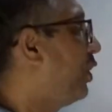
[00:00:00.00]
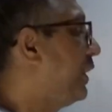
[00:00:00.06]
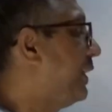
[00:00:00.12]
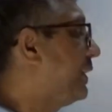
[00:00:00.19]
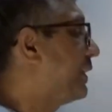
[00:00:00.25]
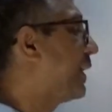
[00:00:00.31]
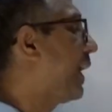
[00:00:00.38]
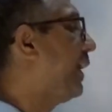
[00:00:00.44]
all
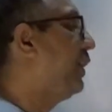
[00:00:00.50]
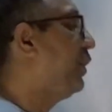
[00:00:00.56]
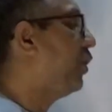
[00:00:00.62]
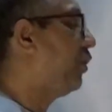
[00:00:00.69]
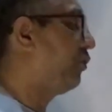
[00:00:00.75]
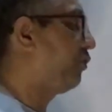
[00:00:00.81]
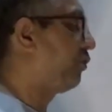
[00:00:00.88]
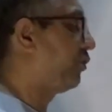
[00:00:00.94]
these
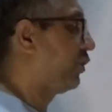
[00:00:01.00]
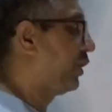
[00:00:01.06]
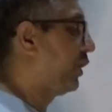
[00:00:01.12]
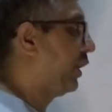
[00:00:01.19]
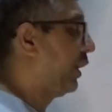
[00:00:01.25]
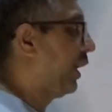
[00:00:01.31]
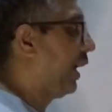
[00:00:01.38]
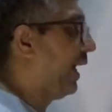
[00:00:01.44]
kind
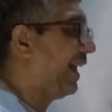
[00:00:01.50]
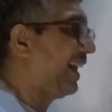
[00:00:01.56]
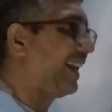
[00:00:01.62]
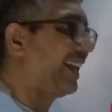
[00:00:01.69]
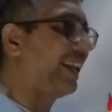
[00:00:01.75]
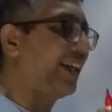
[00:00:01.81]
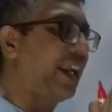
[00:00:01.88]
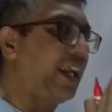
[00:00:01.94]
of
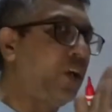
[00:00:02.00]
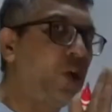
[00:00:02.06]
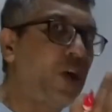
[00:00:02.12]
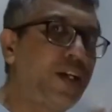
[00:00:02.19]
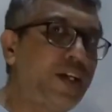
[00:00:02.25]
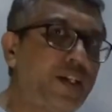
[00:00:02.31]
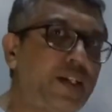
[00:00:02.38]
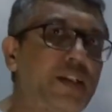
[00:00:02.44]

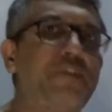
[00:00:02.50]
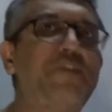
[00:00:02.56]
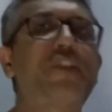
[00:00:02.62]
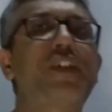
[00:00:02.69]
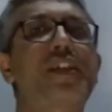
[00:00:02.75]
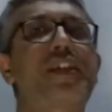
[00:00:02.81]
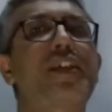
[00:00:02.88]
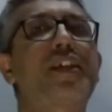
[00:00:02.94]
granularity
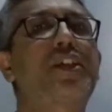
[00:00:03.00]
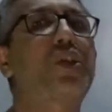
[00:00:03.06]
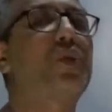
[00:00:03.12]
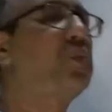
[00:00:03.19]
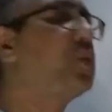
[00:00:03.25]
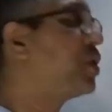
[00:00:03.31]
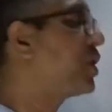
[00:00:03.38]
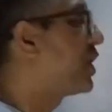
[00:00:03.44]
differences
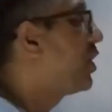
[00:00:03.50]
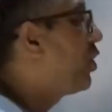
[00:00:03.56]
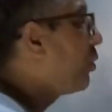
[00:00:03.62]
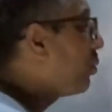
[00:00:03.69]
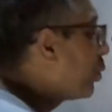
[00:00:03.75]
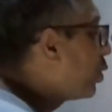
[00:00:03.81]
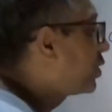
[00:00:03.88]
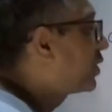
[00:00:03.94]
you would see
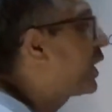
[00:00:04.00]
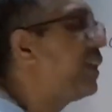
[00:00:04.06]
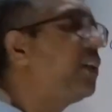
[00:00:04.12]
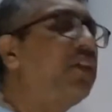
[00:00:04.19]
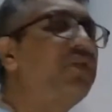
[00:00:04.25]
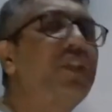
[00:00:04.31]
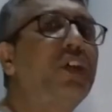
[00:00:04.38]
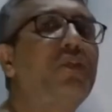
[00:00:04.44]
on both
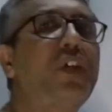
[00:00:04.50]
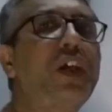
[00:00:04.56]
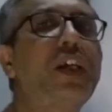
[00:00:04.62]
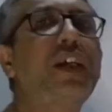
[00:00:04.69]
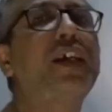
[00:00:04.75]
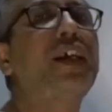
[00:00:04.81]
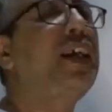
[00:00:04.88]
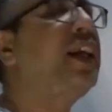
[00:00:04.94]
sides of the
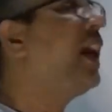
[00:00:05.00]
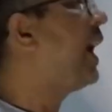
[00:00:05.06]
world,